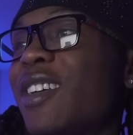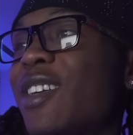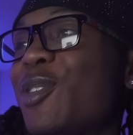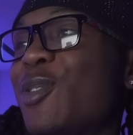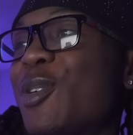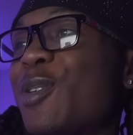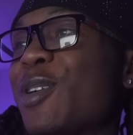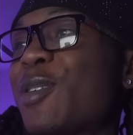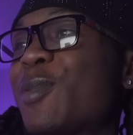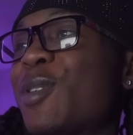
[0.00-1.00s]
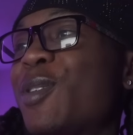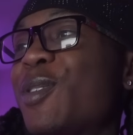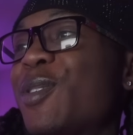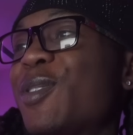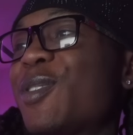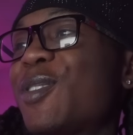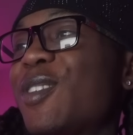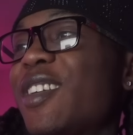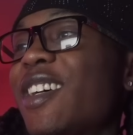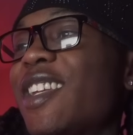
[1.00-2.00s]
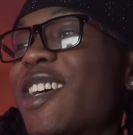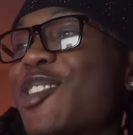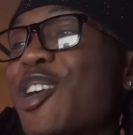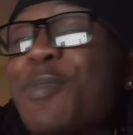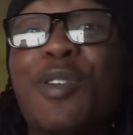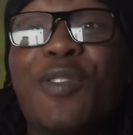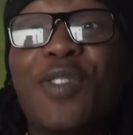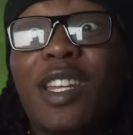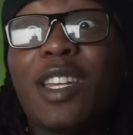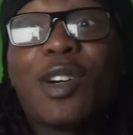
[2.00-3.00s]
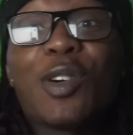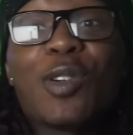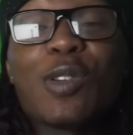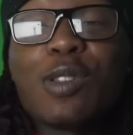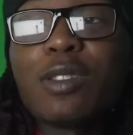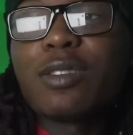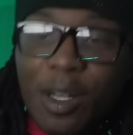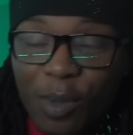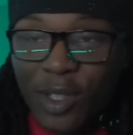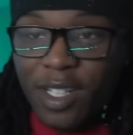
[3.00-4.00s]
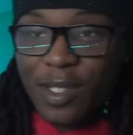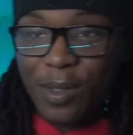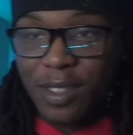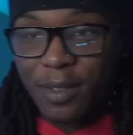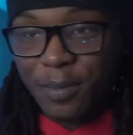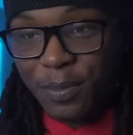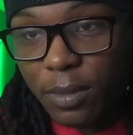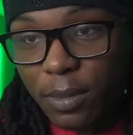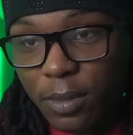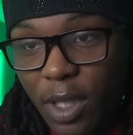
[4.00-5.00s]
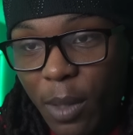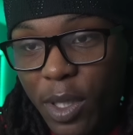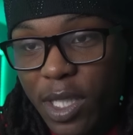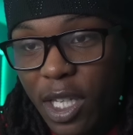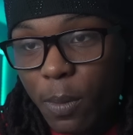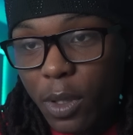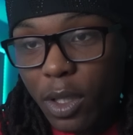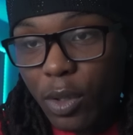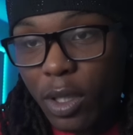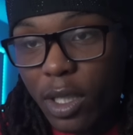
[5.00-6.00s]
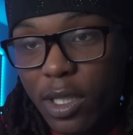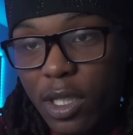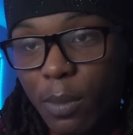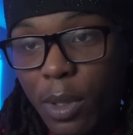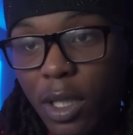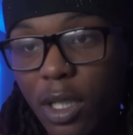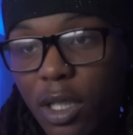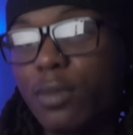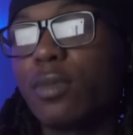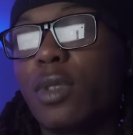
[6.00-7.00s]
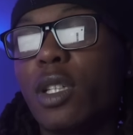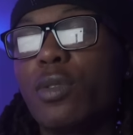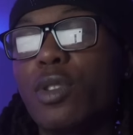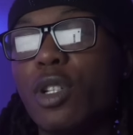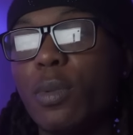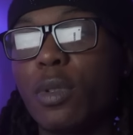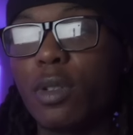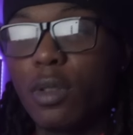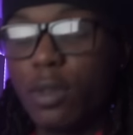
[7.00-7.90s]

You know what I'm on. Yeah, like, drop a video. I'm on that time. That boy said he put 3 grams in a box. Yeah, you tripping.